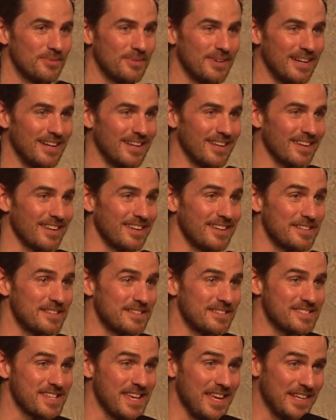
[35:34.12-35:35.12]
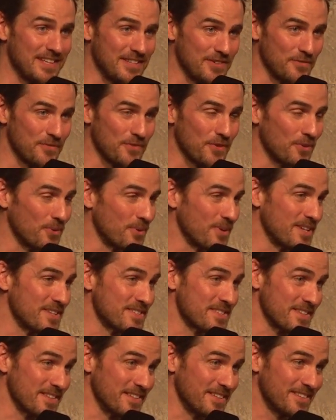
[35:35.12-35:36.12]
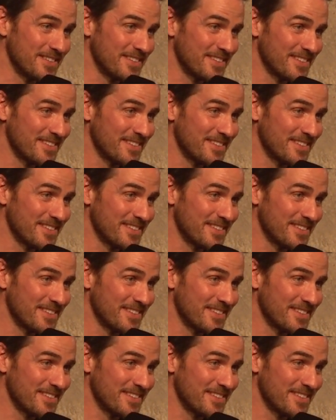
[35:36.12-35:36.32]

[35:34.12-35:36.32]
Well, it's hidden for a reason.